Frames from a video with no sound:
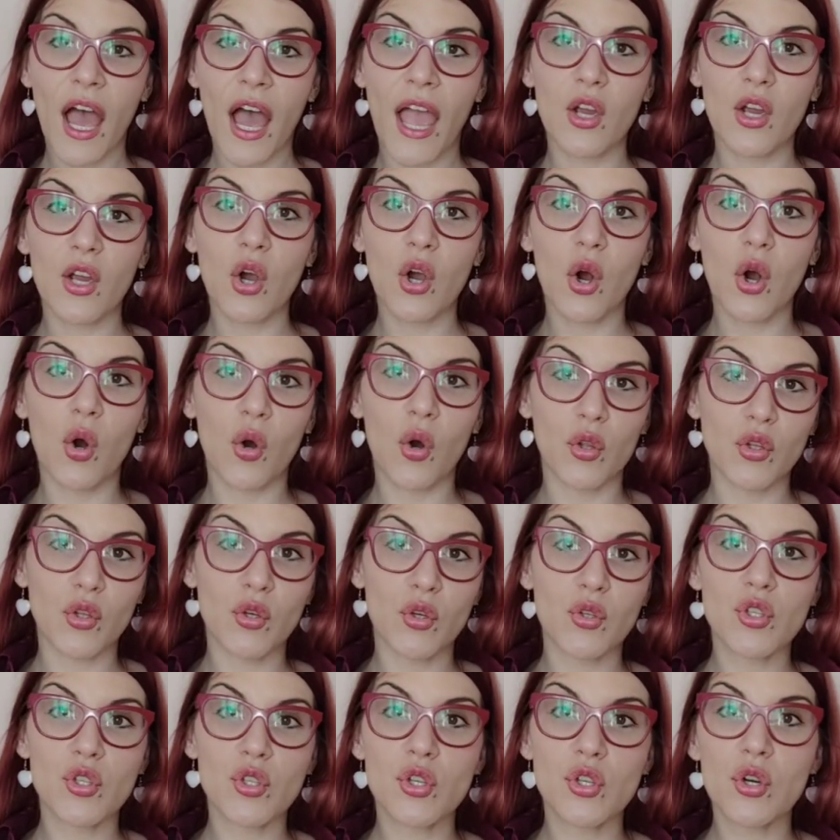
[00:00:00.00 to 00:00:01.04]
I go on
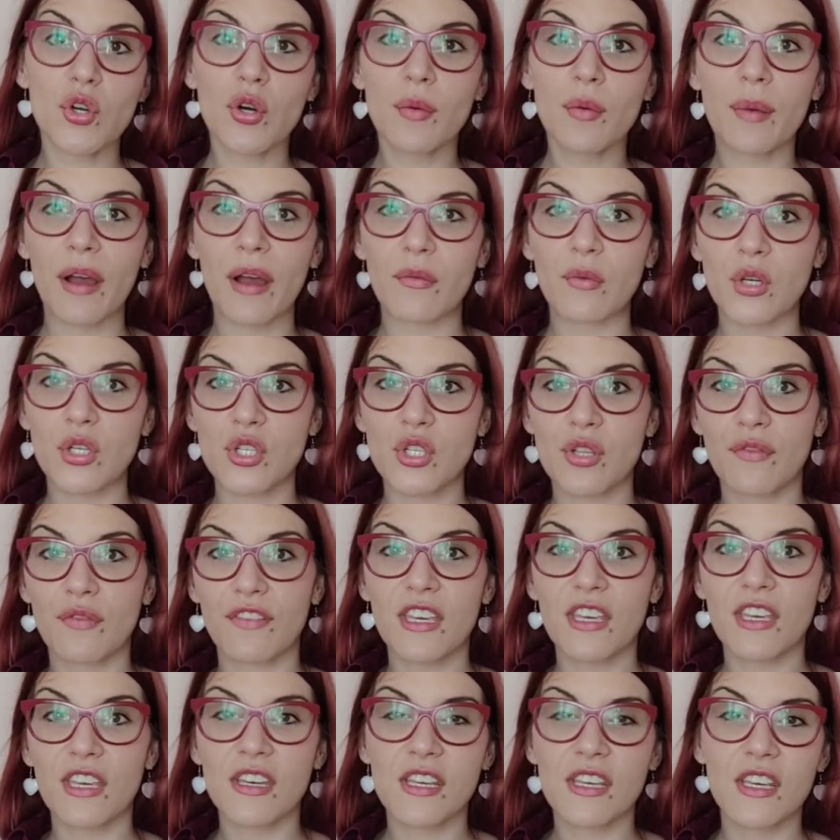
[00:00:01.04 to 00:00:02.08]
YouTube, I watch the
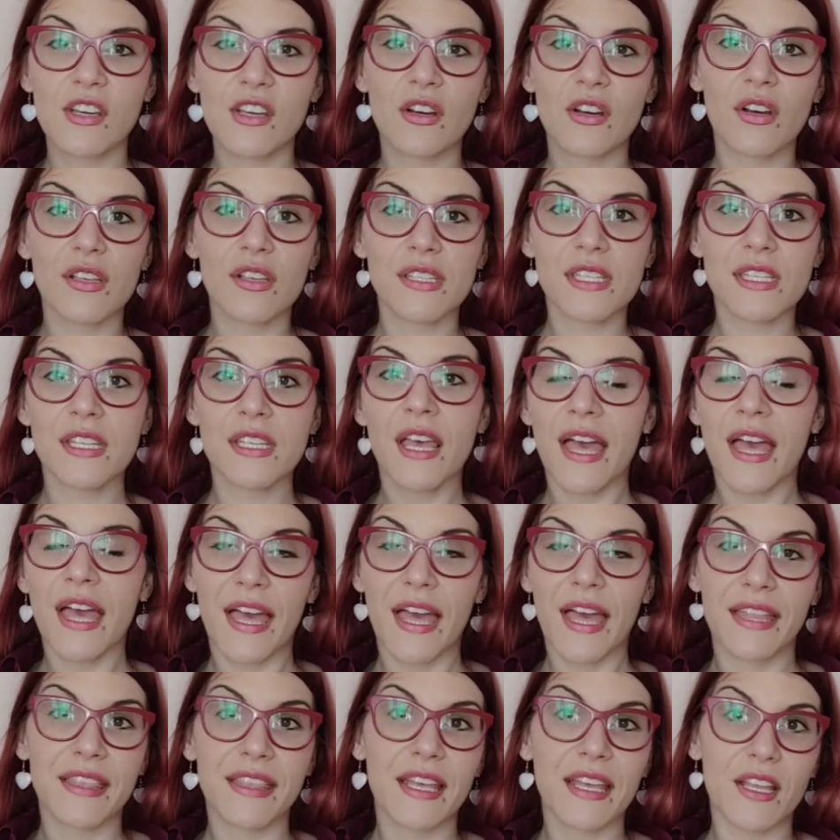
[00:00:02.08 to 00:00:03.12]
videos,
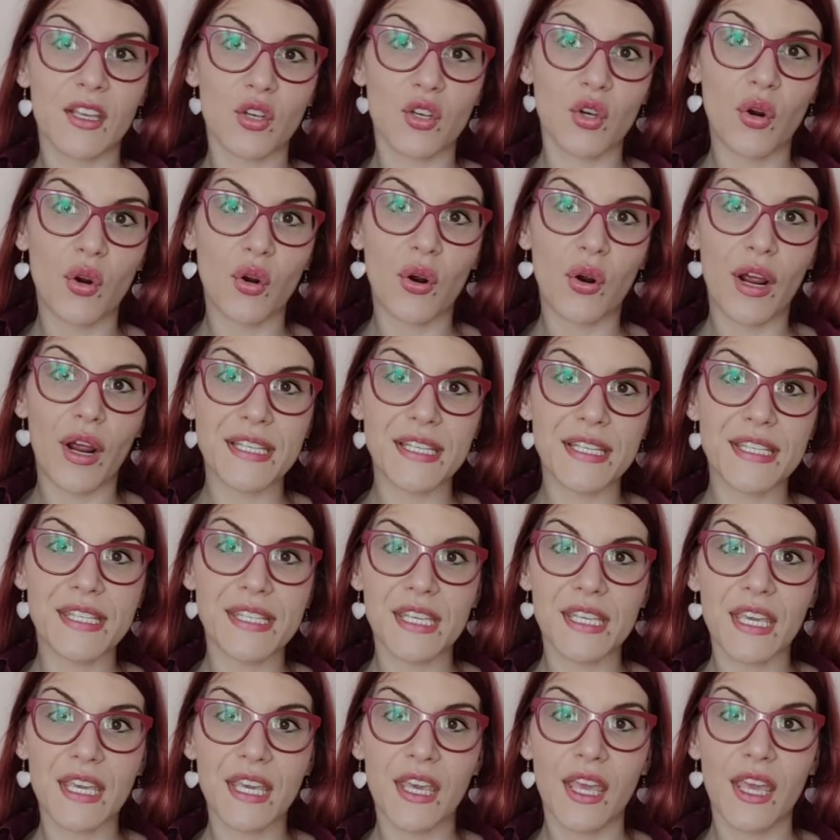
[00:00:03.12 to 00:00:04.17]
and then, you know, I
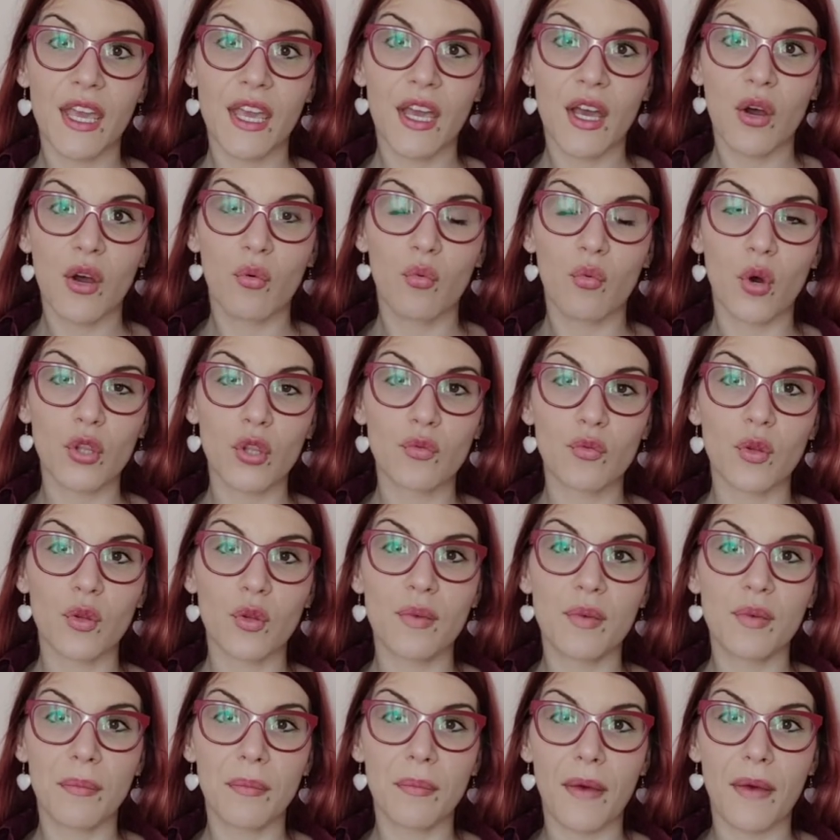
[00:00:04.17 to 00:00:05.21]
see what
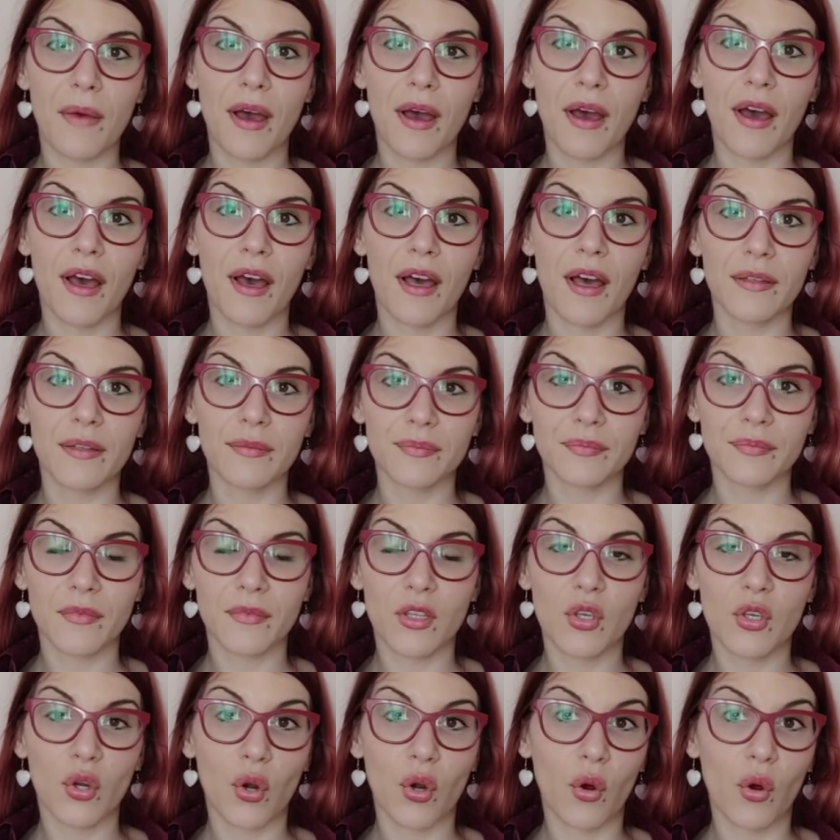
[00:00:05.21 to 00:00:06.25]
would be
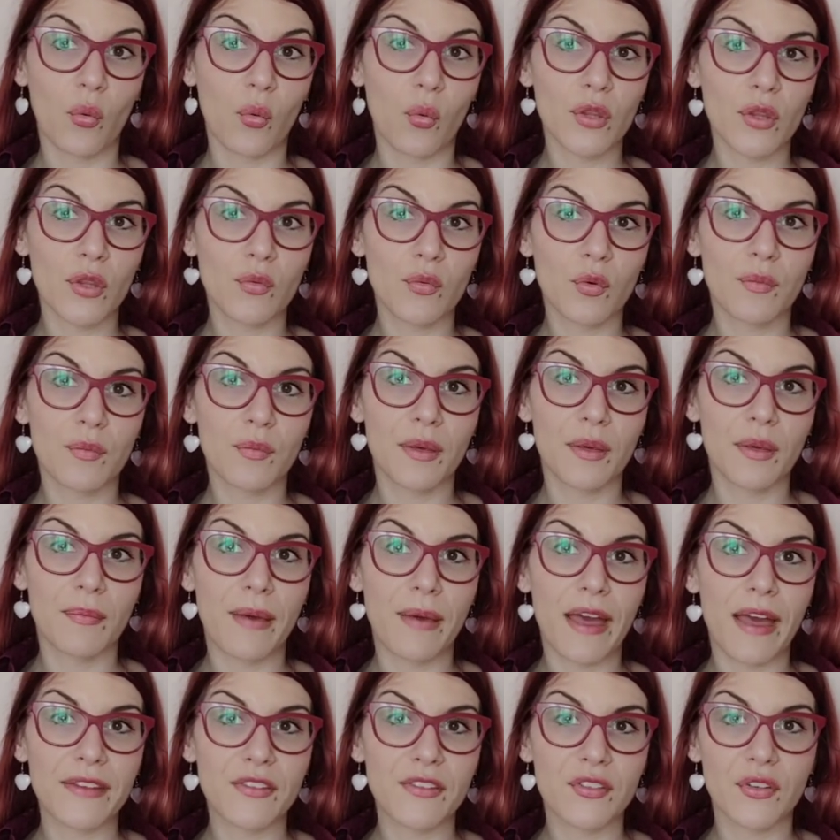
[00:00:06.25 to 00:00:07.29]
you know, what would be
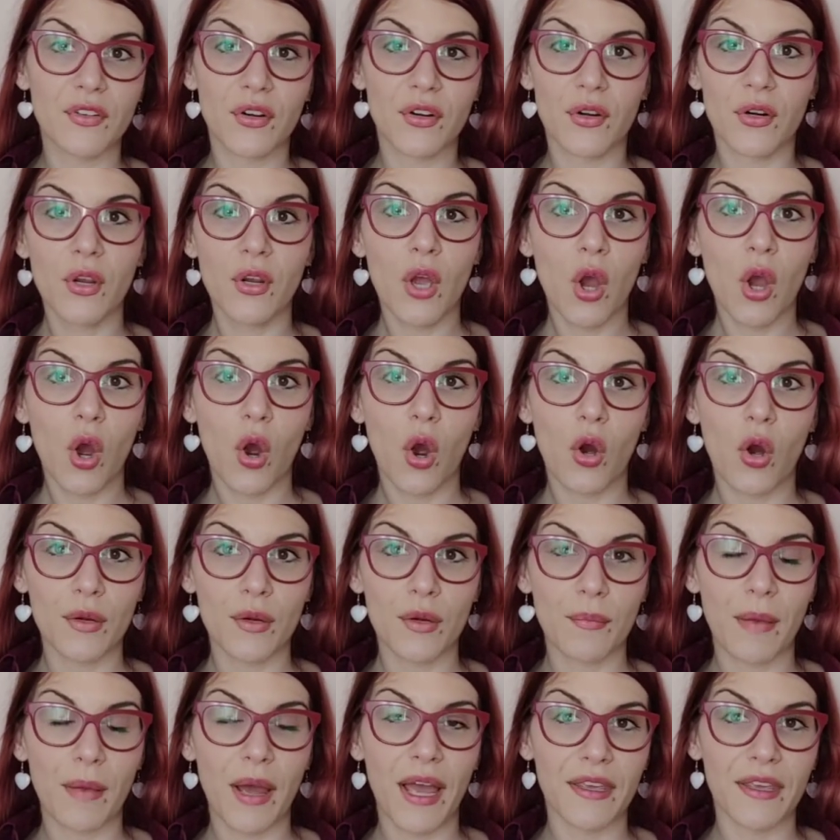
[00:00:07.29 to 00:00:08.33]
better
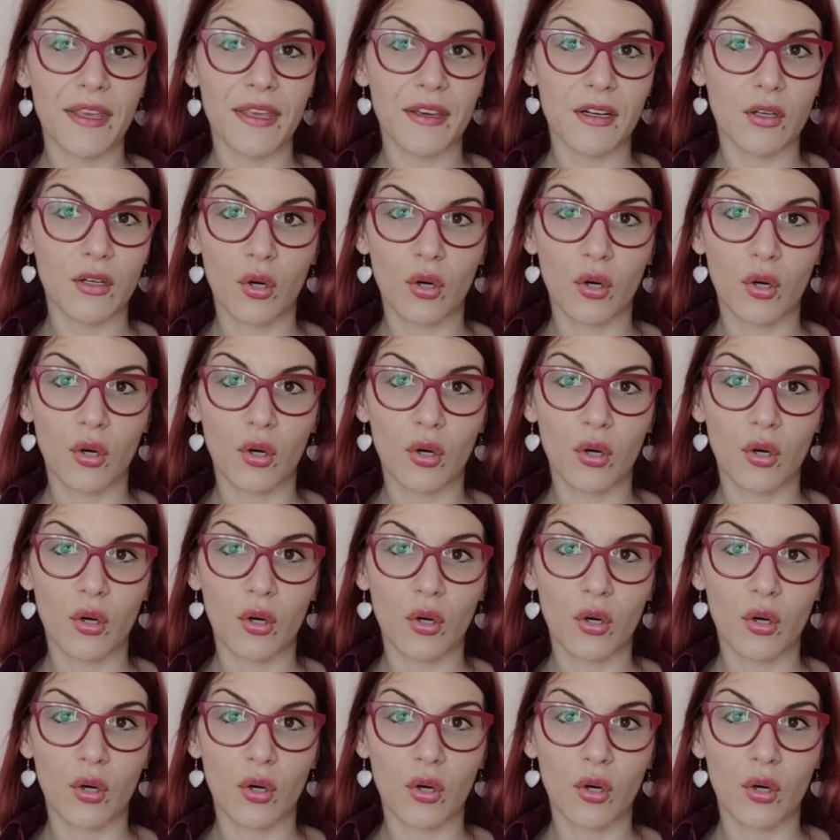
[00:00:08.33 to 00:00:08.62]
on my